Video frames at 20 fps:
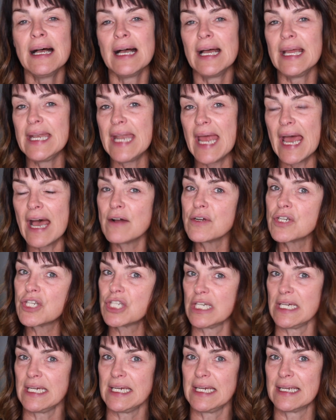And now
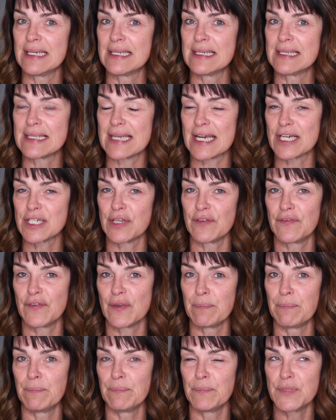she is actually
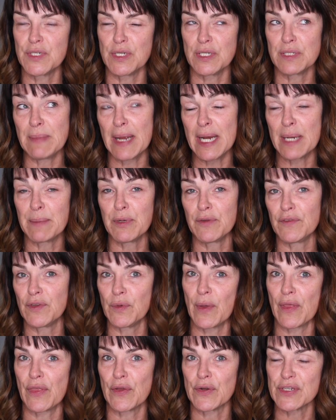film she's made a
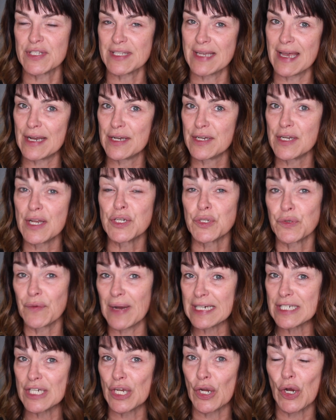movie with her son
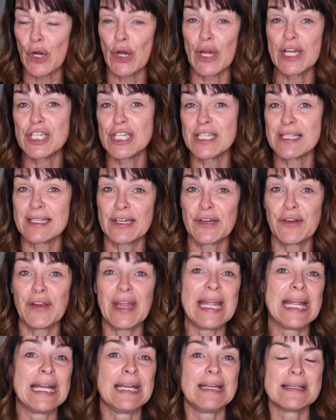directing her and she's in her
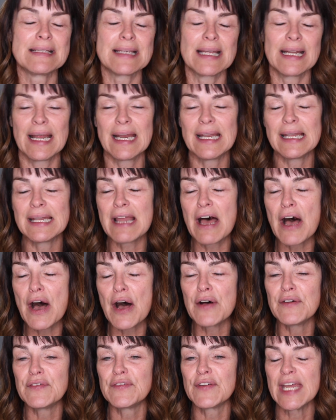80s and I
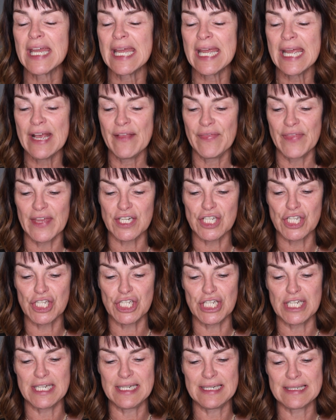love that
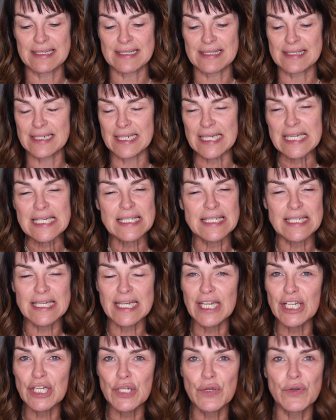she's
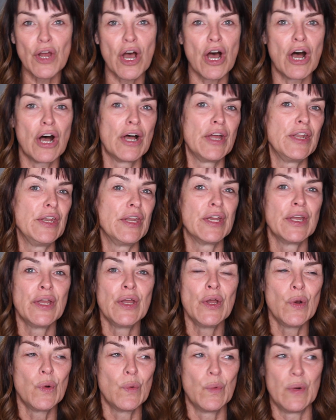continued on
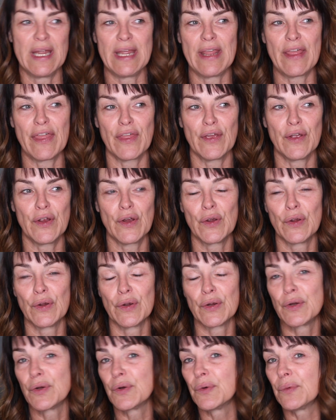with
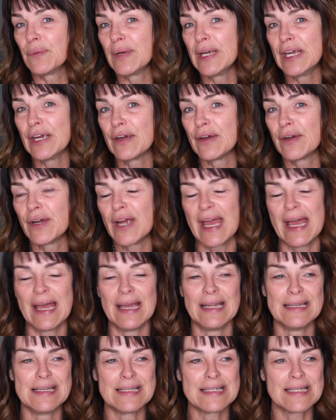her career
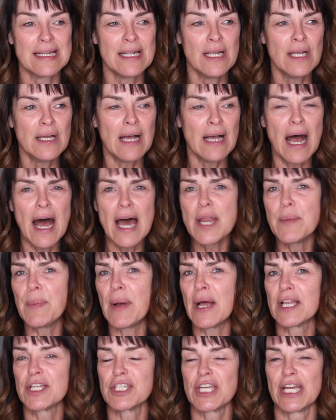and
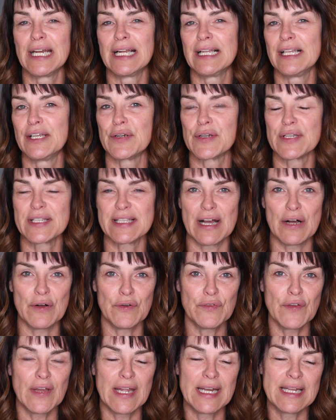unapologetically
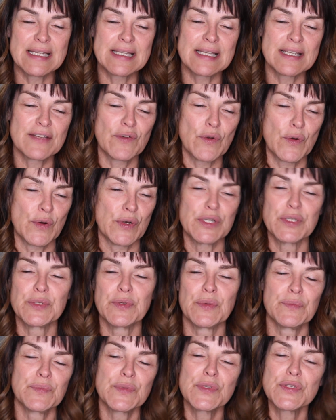herself. And this is, of
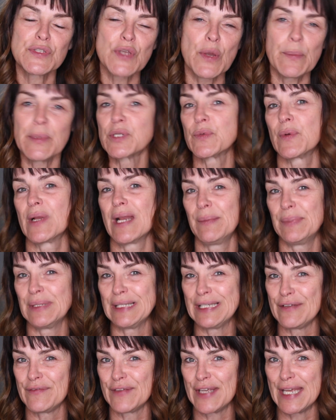course, so much what I
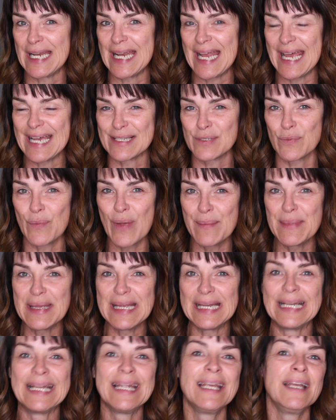believe in as
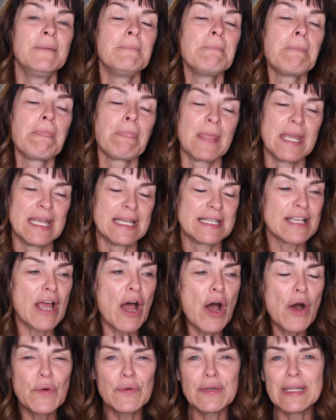women is
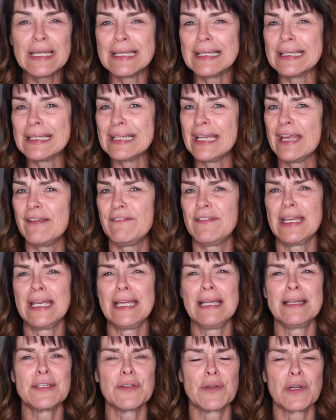own it, live
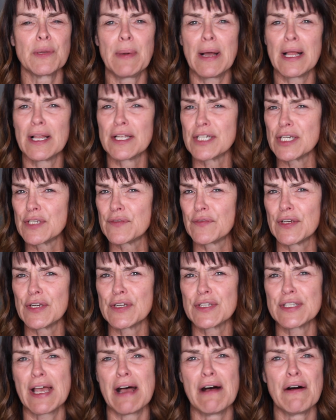it, don't apologize for
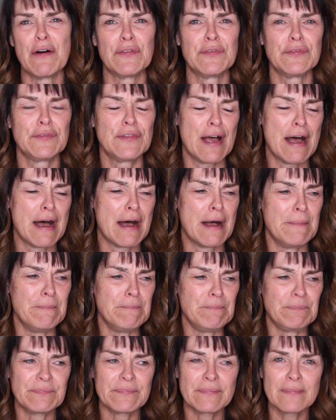yourself,
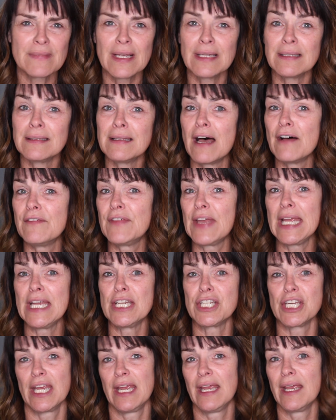um, love
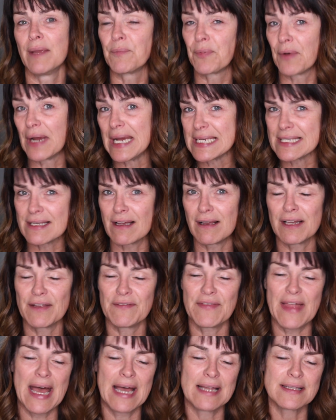aging, embrace all
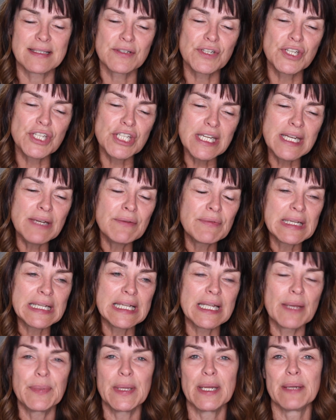of that. So she
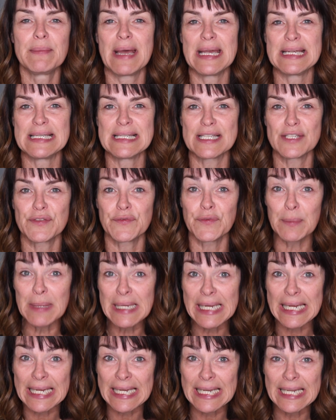really epitomizes for
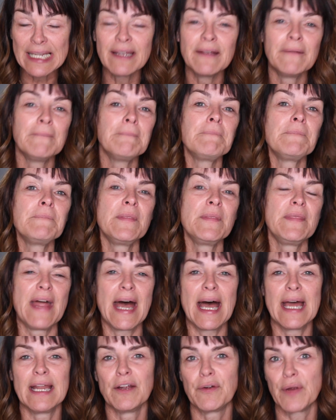me
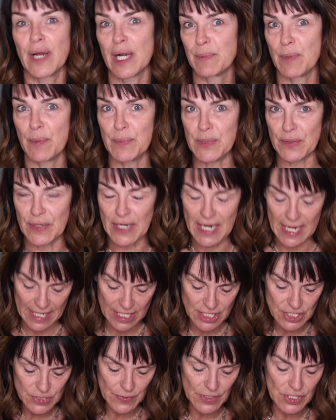that incredible beauty.
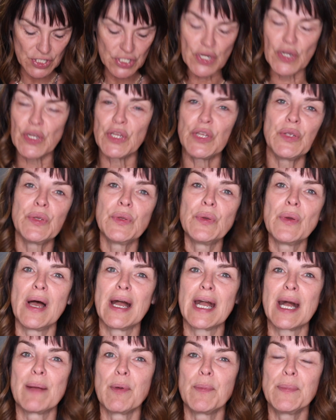And I just want to show you
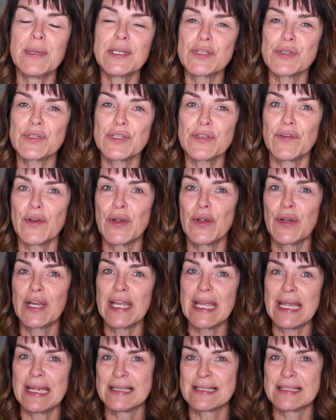a couple pictures of her
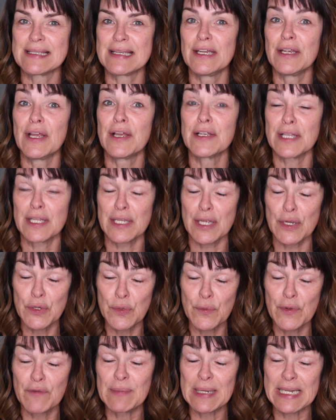in case
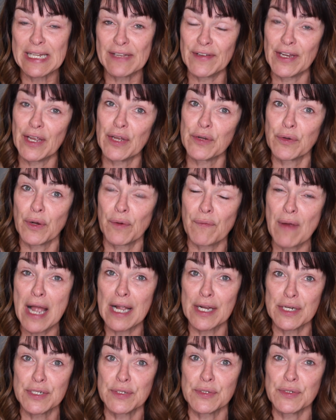you have been living under a
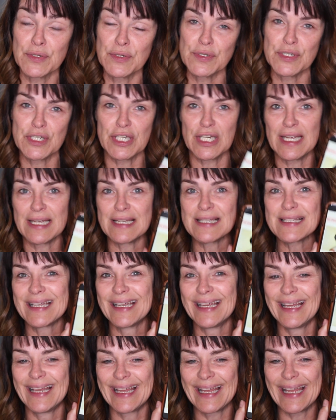rock and don't know who she is.